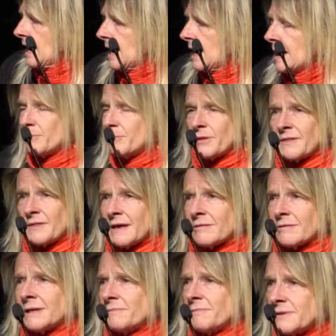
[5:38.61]
um, that
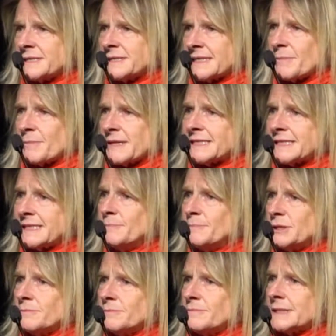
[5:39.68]
there are the, some of the
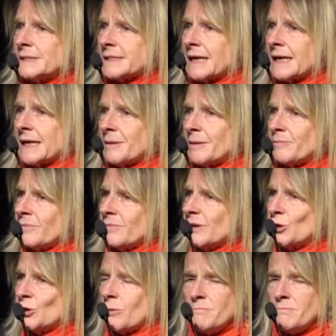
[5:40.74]
symptoms, um,
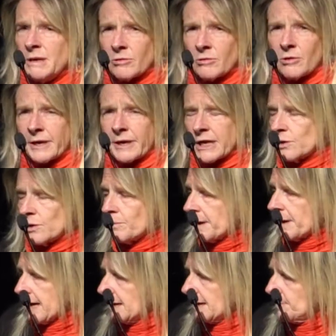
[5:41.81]
you're not mirroring your
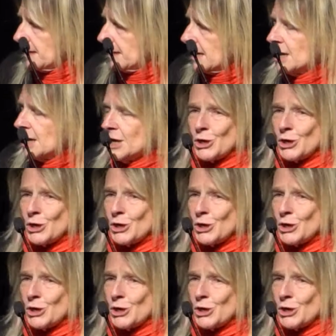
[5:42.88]
baby,